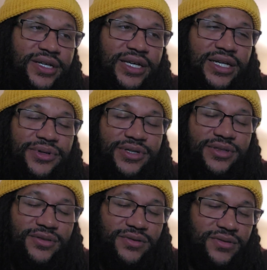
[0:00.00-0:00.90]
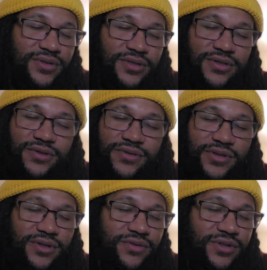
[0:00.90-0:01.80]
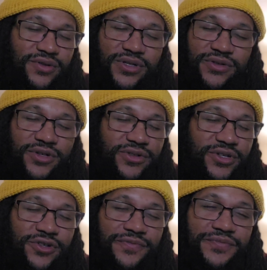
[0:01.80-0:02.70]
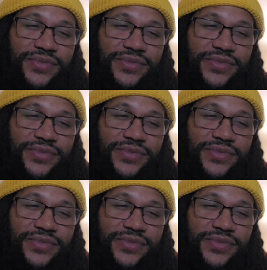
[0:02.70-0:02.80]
I'm like, oh, no, no, no, no, no, no.